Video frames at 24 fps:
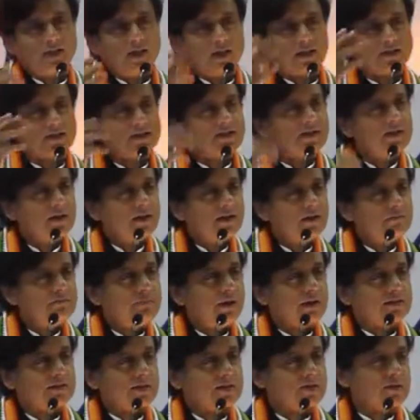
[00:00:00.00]
that
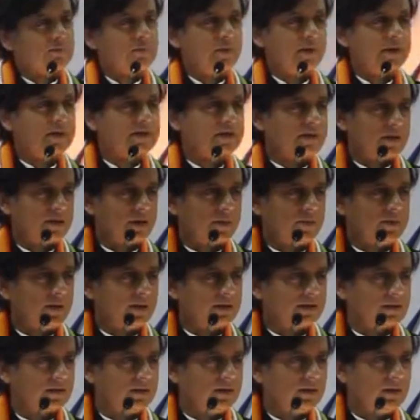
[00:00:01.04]
participation in
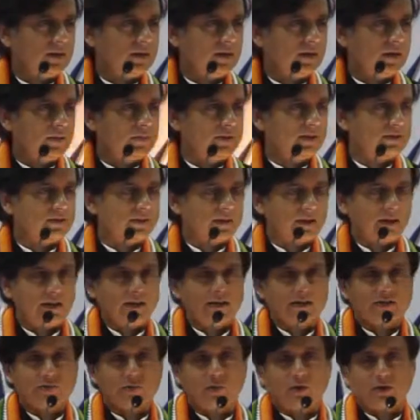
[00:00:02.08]

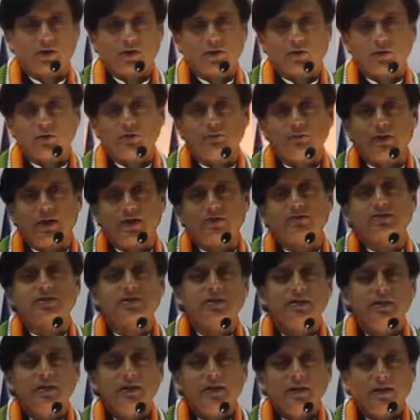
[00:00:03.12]
Abhiyanthriki is what it's all about,
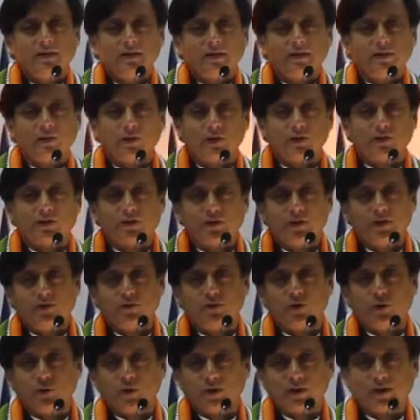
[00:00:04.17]
that only 3
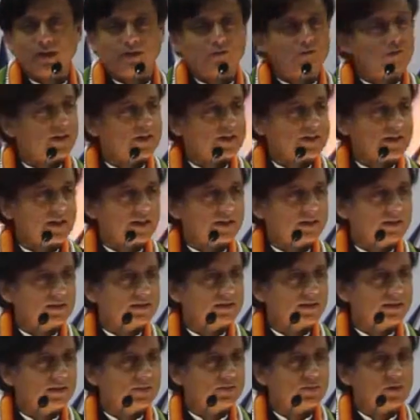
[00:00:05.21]
of you will get first, second
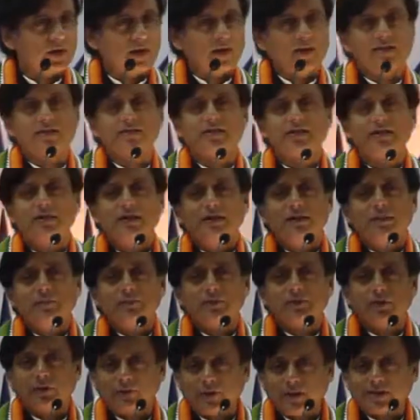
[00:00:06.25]
and third prize,
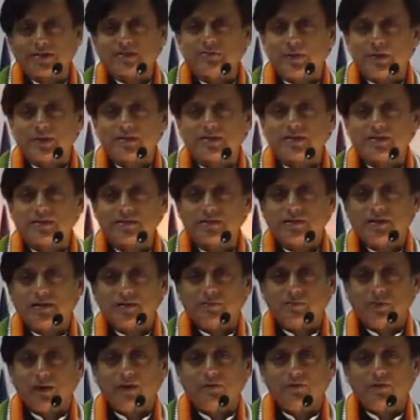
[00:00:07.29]
but the rest must
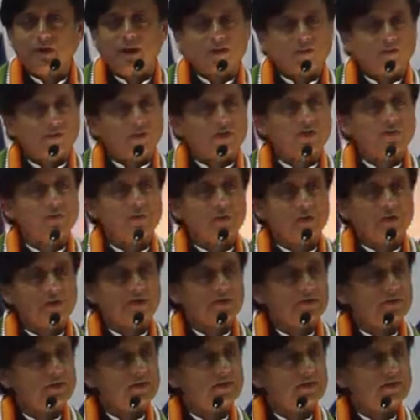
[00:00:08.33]
be involved in the spirit of